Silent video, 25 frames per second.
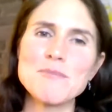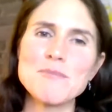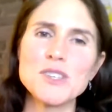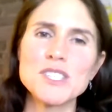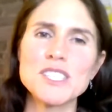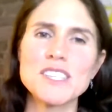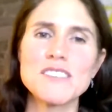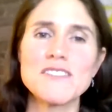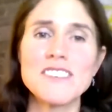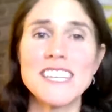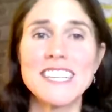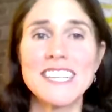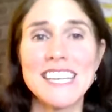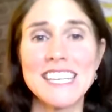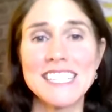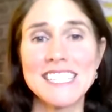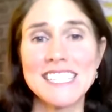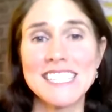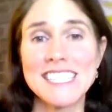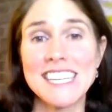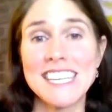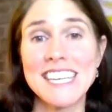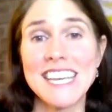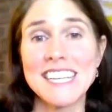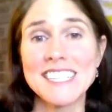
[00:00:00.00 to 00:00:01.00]
Most of it, as I
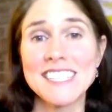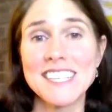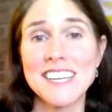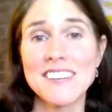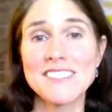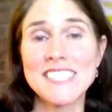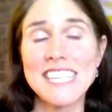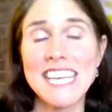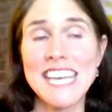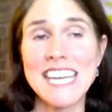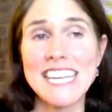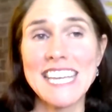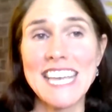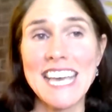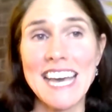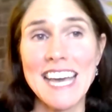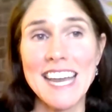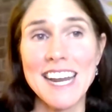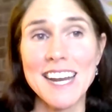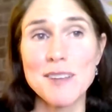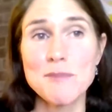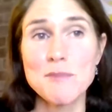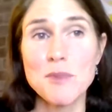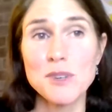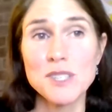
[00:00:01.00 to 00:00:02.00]
said, yeah, tough to get in
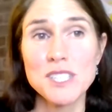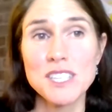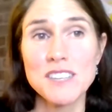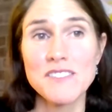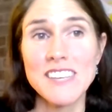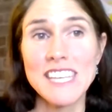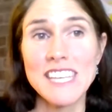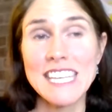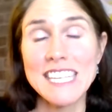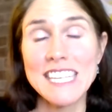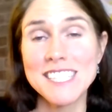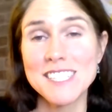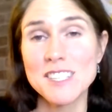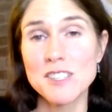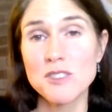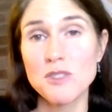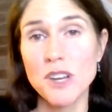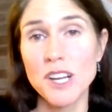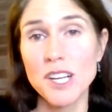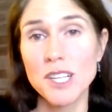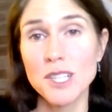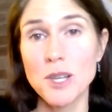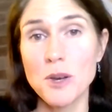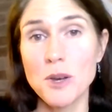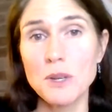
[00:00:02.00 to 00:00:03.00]
Canada. Most of it is
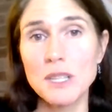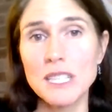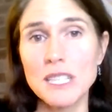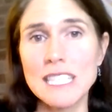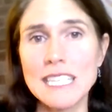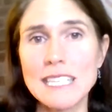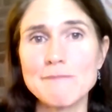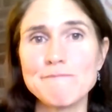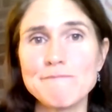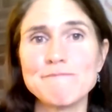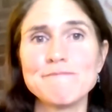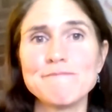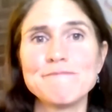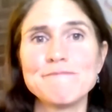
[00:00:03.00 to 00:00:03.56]
drunk locally.